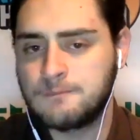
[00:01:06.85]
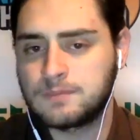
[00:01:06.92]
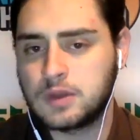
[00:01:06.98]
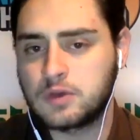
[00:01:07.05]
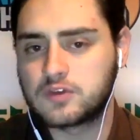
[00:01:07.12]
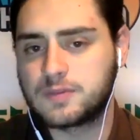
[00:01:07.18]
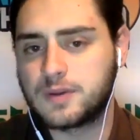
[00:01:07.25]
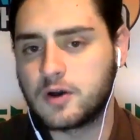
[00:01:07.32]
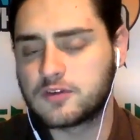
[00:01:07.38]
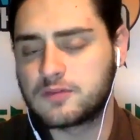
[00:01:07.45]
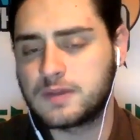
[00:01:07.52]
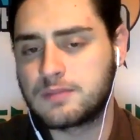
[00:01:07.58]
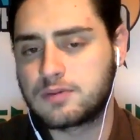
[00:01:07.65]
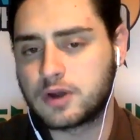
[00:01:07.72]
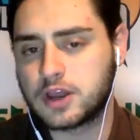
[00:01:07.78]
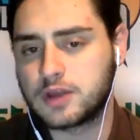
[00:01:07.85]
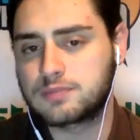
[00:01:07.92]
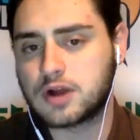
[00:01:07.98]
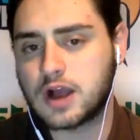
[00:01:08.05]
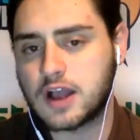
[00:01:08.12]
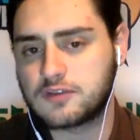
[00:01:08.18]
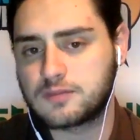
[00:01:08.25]
He was supposed to be a pretty good
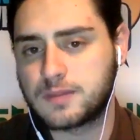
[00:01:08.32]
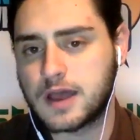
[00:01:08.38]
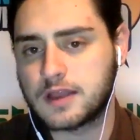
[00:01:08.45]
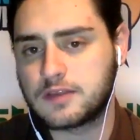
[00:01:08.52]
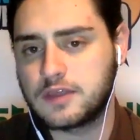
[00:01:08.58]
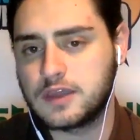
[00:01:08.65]
prospect.